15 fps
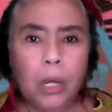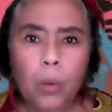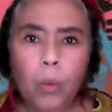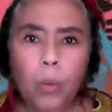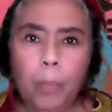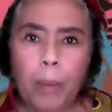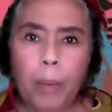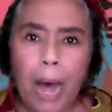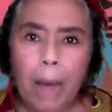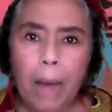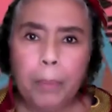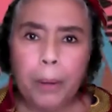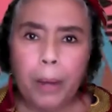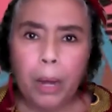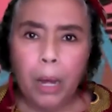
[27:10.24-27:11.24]
Well,
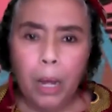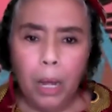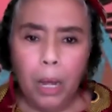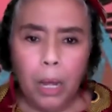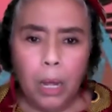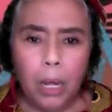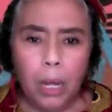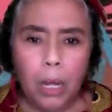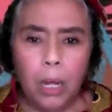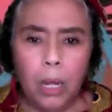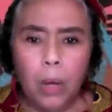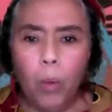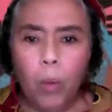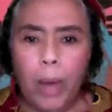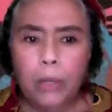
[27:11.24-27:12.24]
Papa,
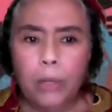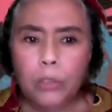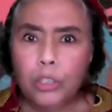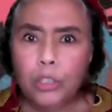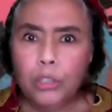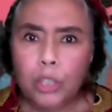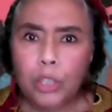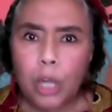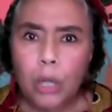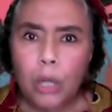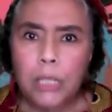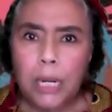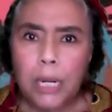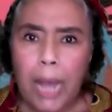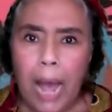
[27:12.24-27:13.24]
why don't you
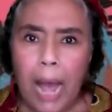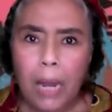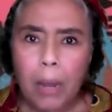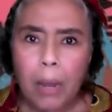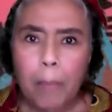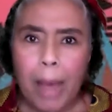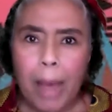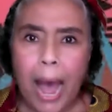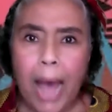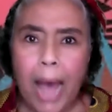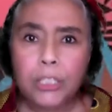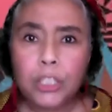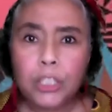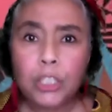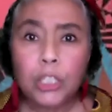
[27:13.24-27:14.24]
turn the
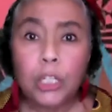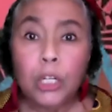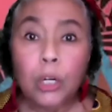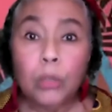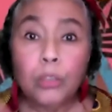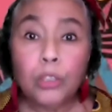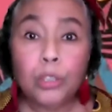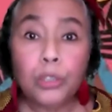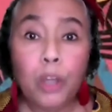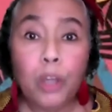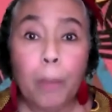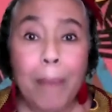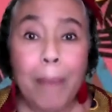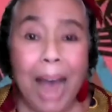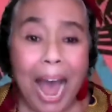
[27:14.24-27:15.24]
calabash to your
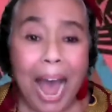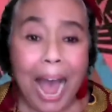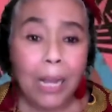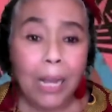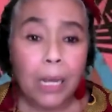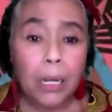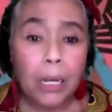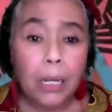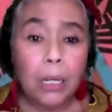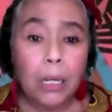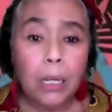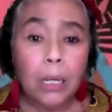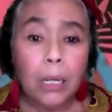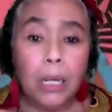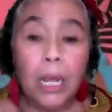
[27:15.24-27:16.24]
back?
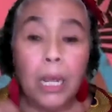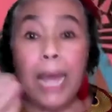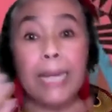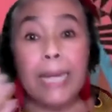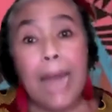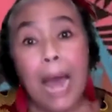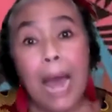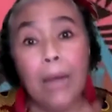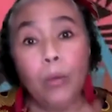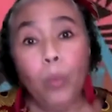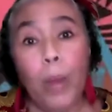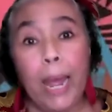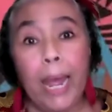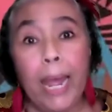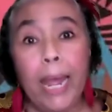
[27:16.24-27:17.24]
And that
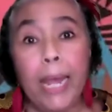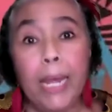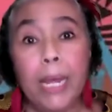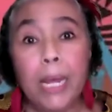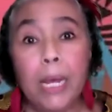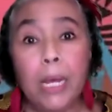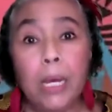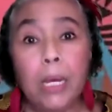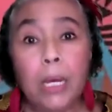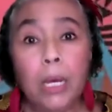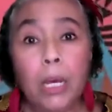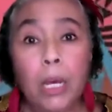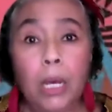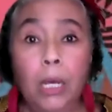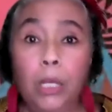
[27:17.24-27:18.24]
way
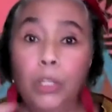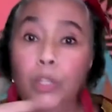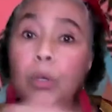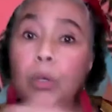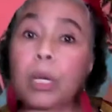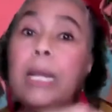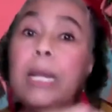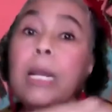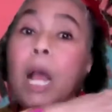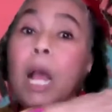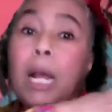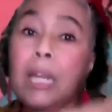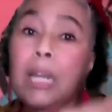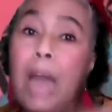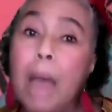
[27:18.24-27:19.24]
you can
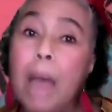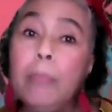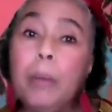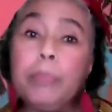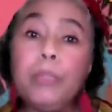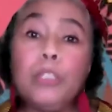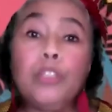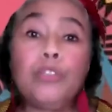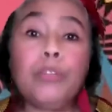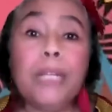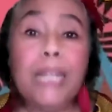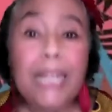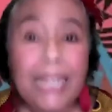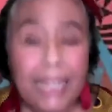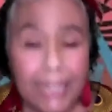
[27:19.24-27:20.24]
climb up the
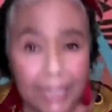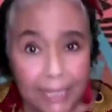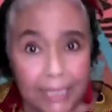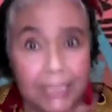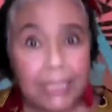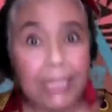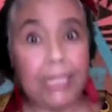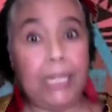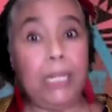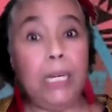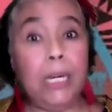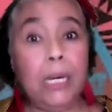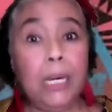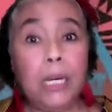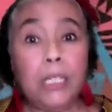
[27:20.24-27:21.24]
tree easily,
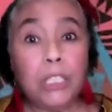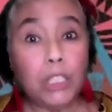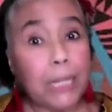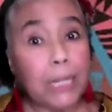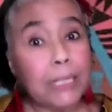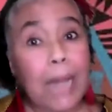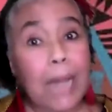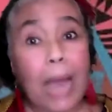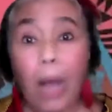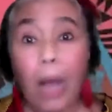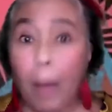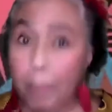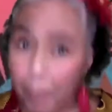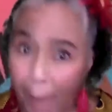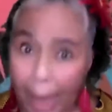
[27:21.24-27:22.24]
just like
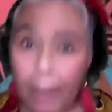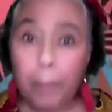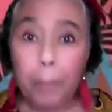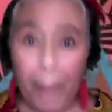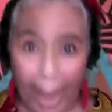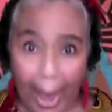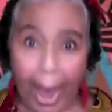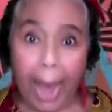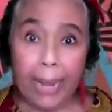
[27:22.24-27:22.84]
a backpack.